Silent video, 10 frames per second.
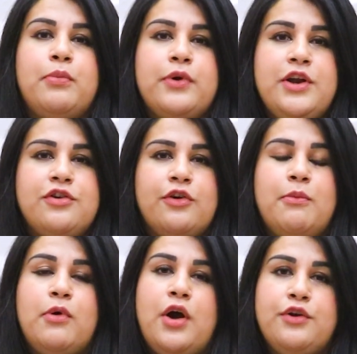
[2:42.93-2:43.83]

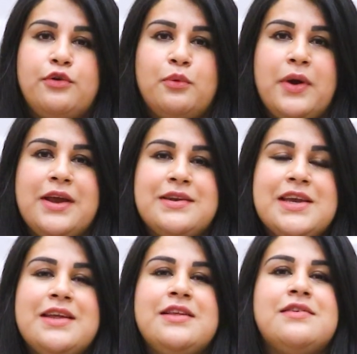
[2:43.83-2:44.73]
preterm, or underweight,
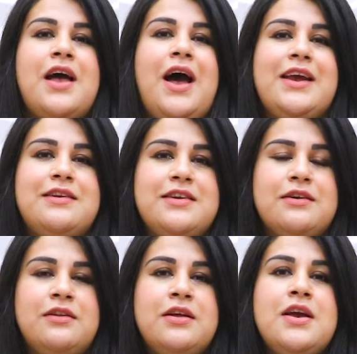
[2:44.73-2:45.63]
it is
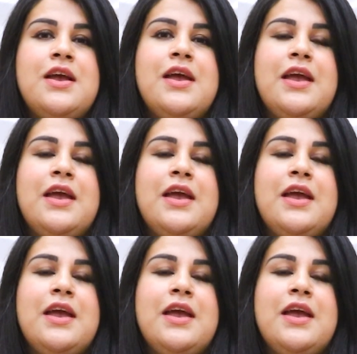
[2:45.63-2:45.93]
ideal